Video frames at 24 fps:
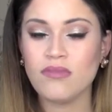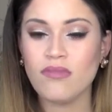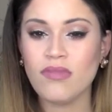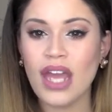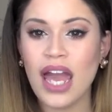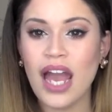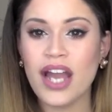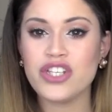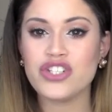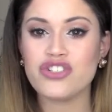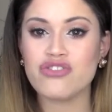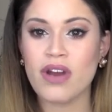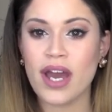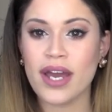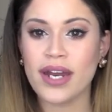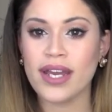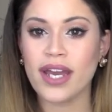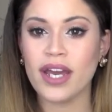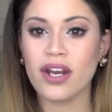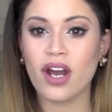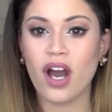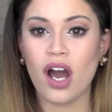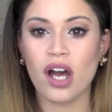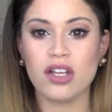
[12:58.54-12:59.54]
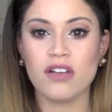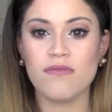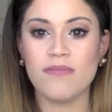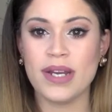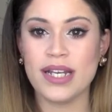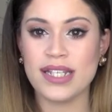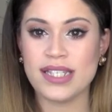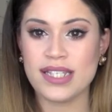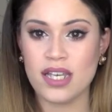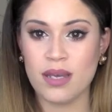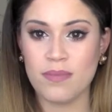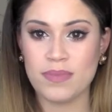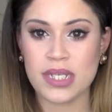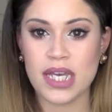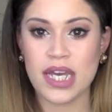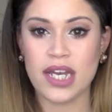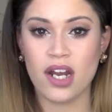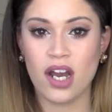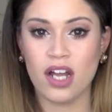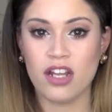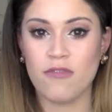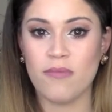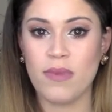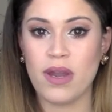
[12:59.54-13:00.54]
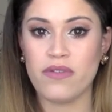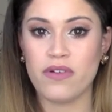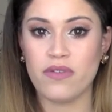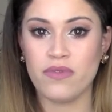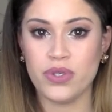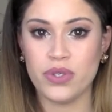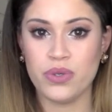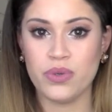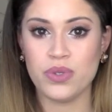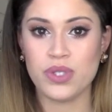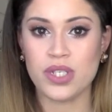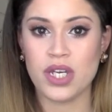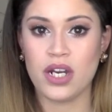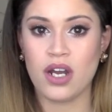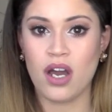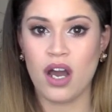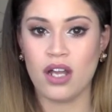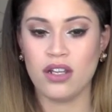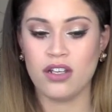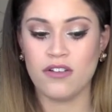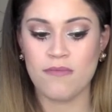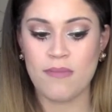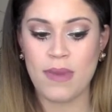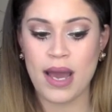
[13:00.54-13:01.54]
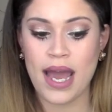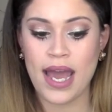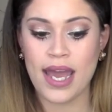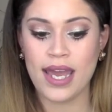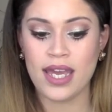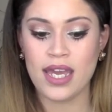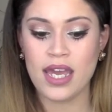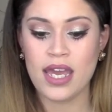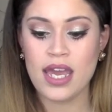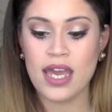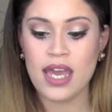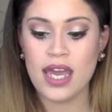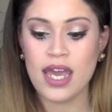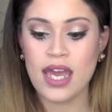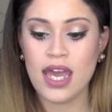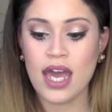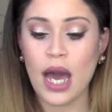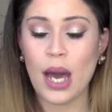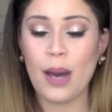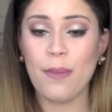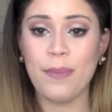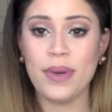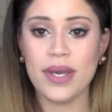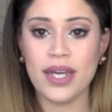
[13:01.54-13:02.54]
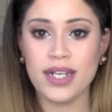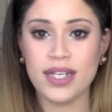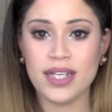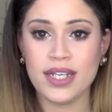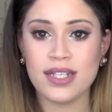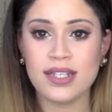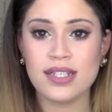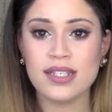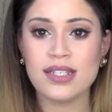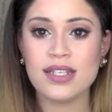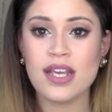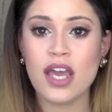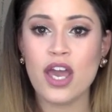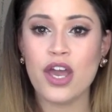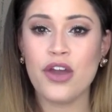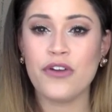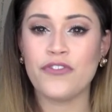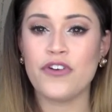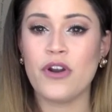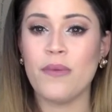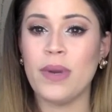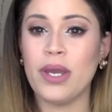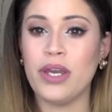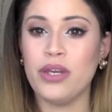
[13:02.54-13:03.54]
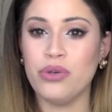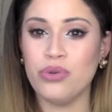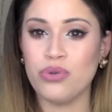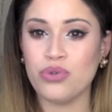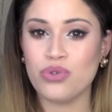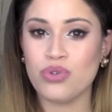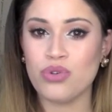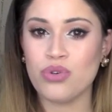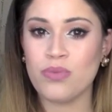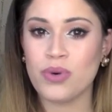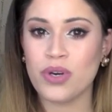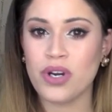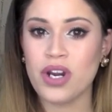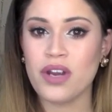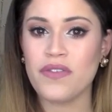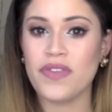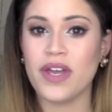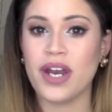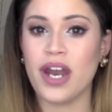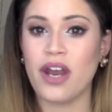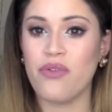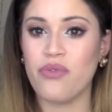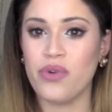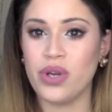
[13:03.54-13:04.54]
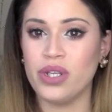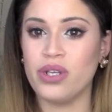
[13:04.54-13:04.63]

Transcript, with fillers: I try to get all of my tips and all of my reviews and all of my opinions from a YouTuber that I really,